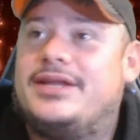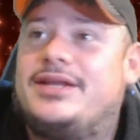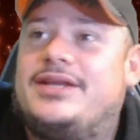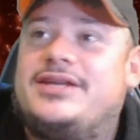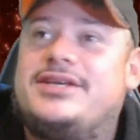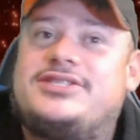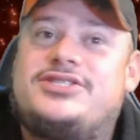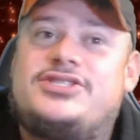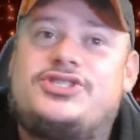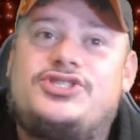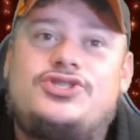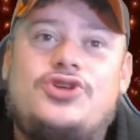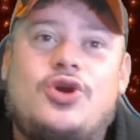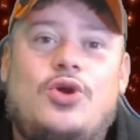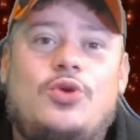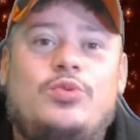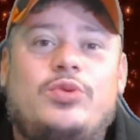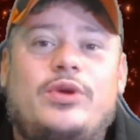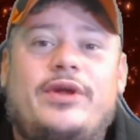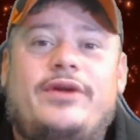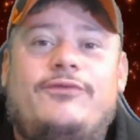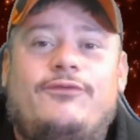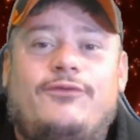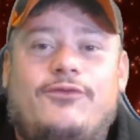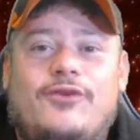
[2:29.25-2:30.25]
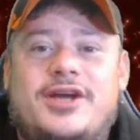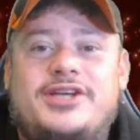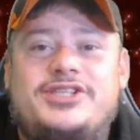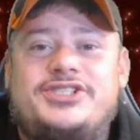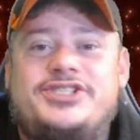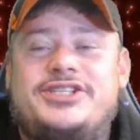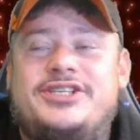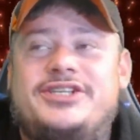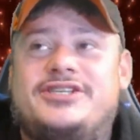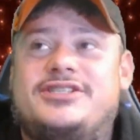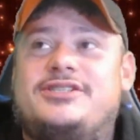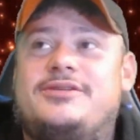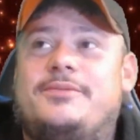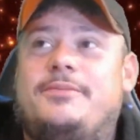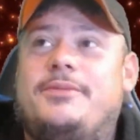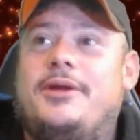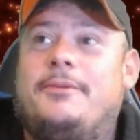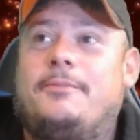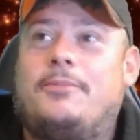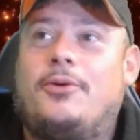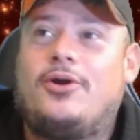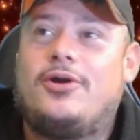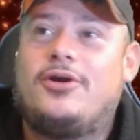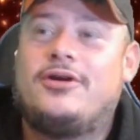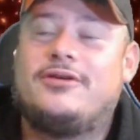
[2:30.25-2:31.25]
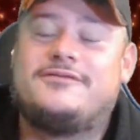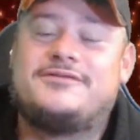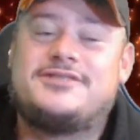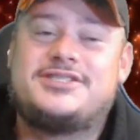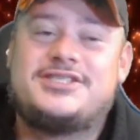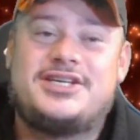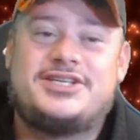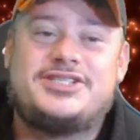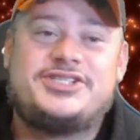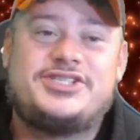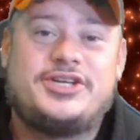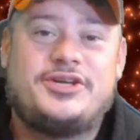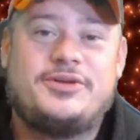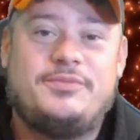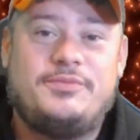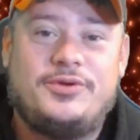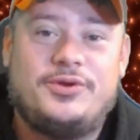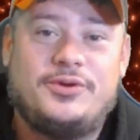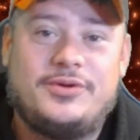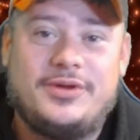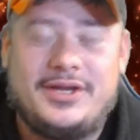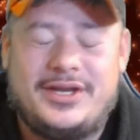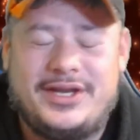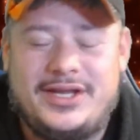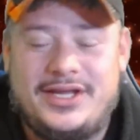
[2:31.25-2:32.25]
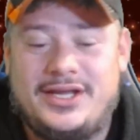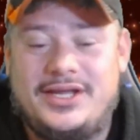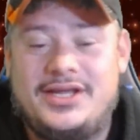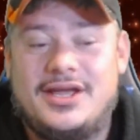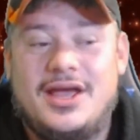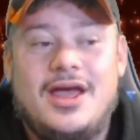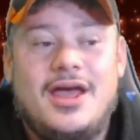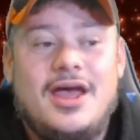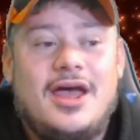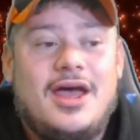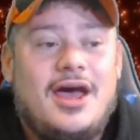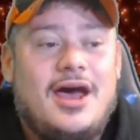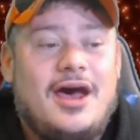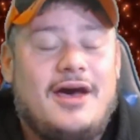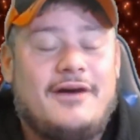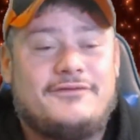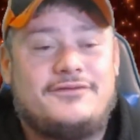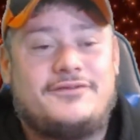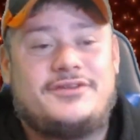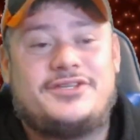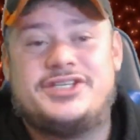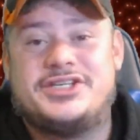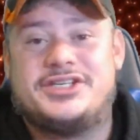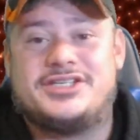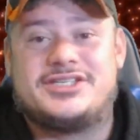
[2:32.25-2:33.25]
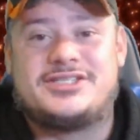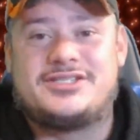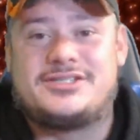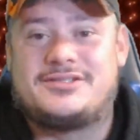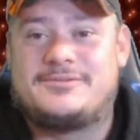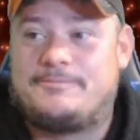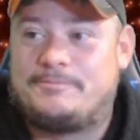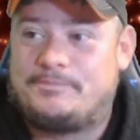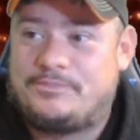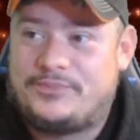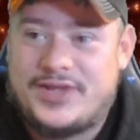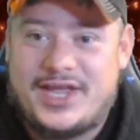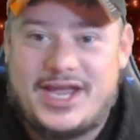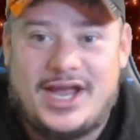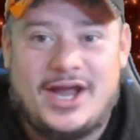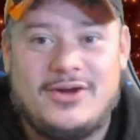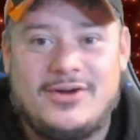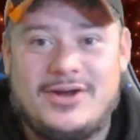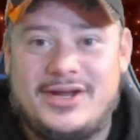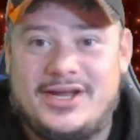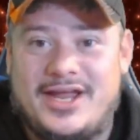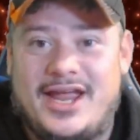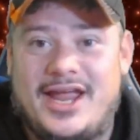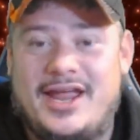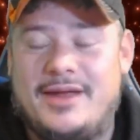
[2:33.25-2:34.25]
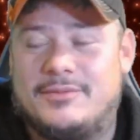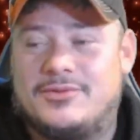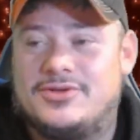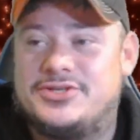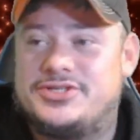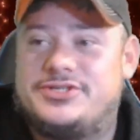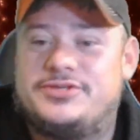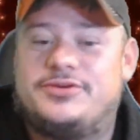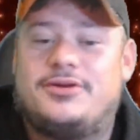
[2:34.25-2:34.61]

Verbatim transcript: It is so refreshing to be part of such a community of just caring gamers.